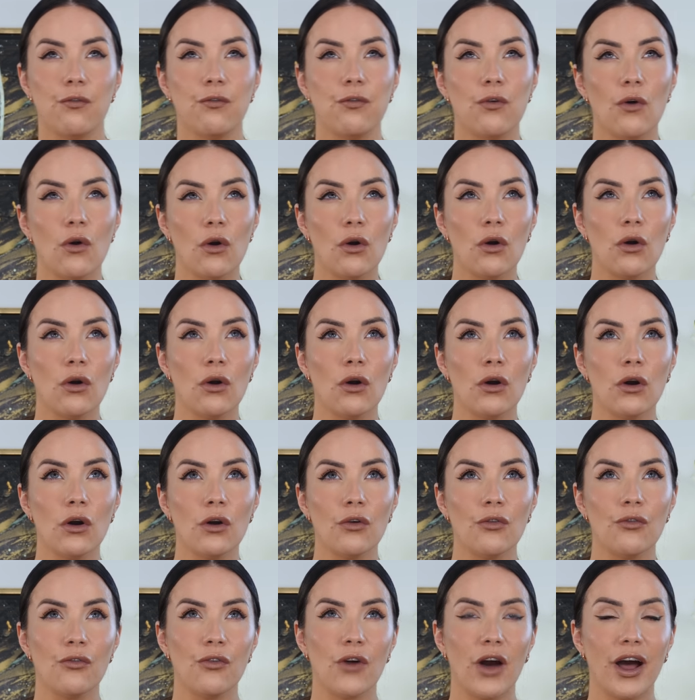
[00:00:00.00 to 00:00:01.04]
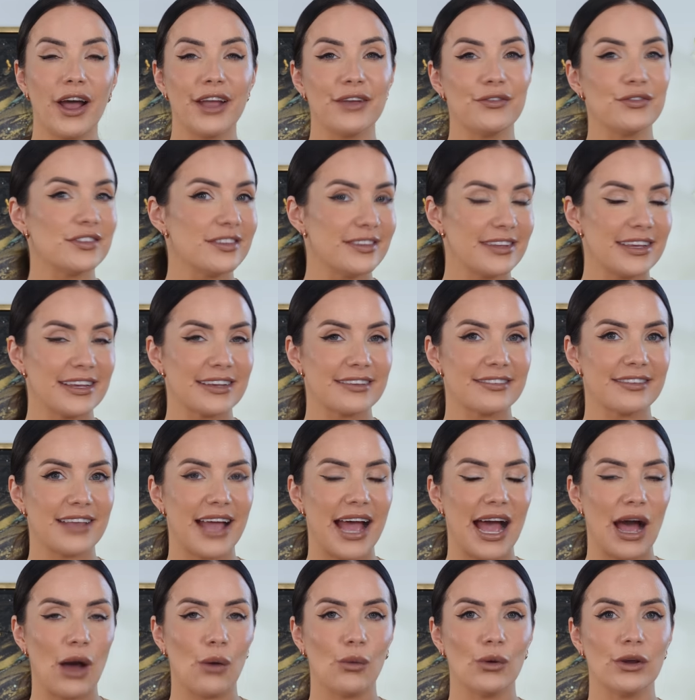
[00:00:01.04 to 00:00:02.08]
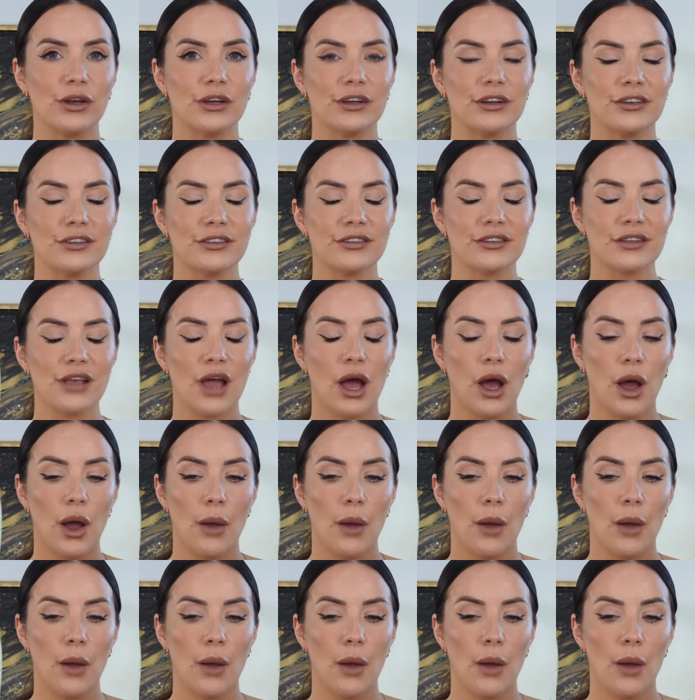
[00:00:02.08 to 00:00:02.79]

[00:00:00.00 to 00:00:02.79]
4, 5, 6 hours,